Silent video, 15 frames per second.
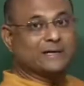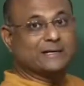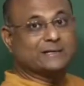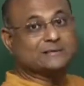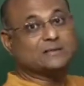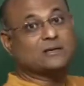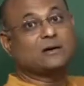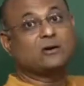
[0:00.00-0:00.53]
that
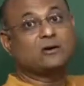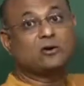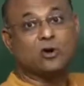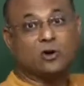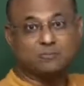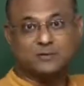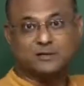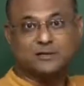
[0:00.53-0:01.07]
is
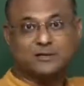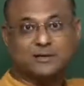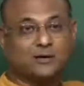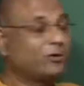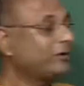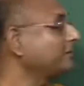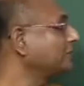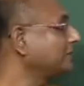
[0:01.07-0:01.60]
dropped.
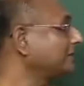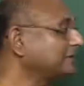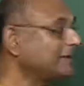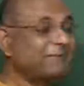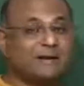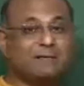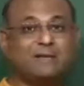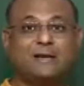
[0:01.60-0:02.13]
Okay, so this is
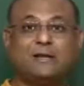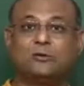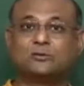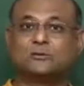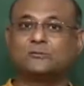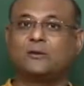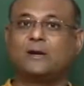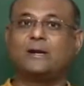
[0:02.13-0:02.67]
a very, very
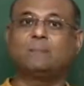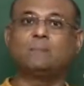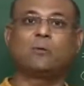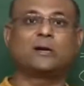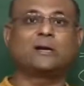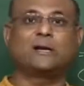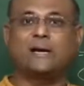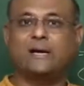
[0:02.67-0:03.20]
useful and
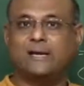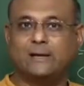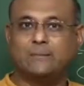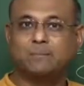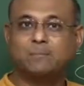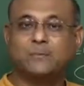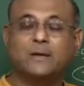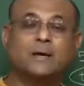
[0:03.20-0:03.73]
important idea.
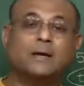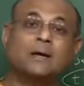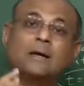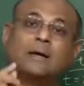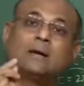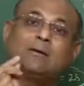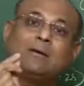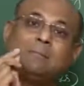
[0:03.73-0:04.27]

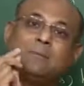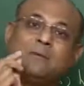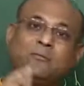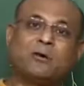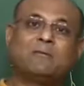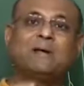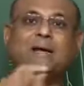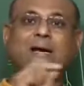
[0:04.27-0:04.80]
Now,
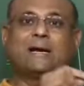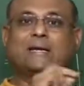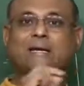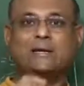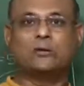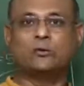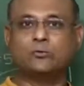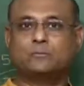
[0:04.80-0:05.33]
before we
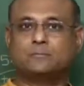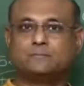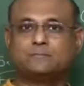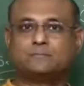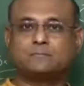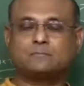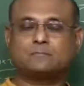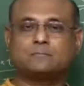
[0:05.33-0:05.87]
continue,
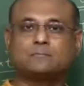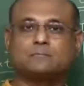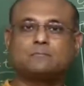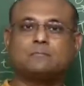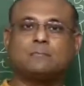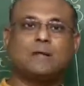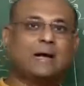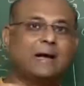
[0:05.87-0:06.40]

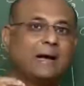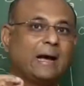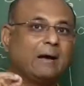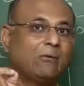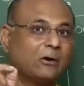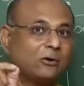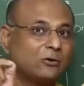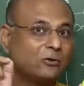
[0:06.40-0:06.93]

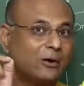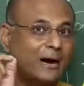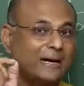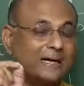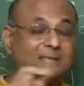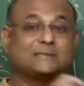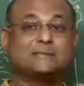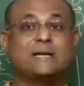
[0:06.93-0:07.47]
I want you to
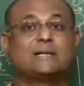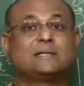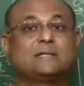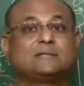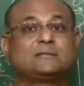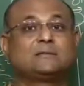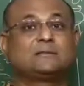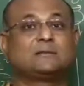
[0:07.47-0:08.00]
understand
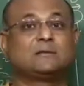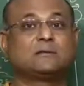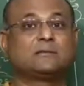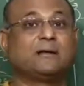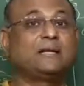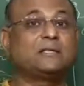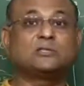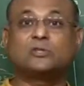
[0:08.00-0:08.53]
this
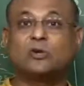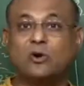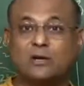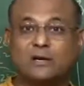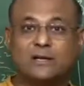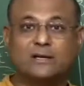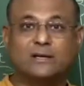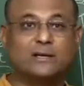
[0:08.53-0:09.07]
very
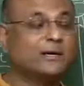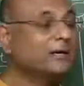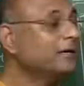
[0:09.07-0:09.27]
strongly.